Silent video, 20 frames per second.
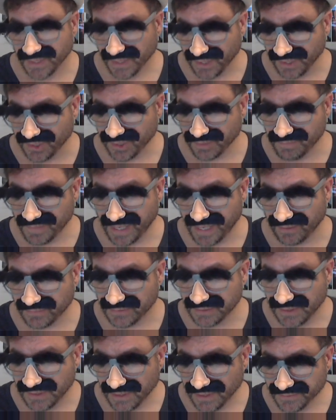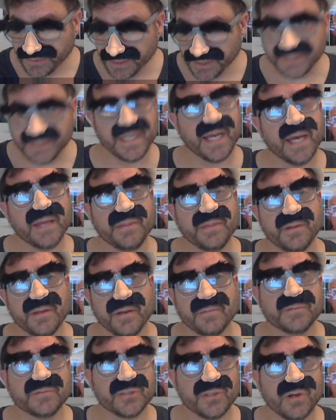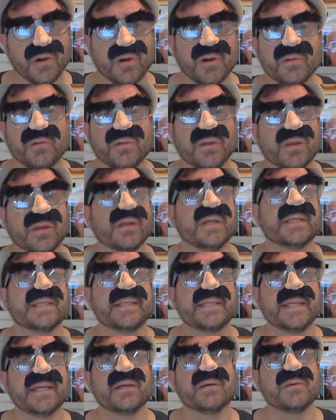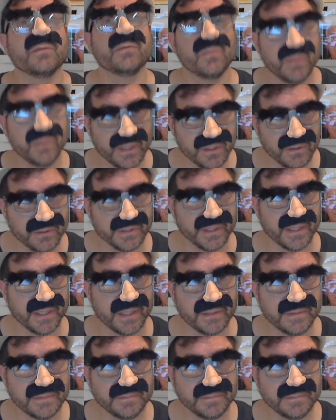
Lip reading: It's about the death of Charles de Wilda.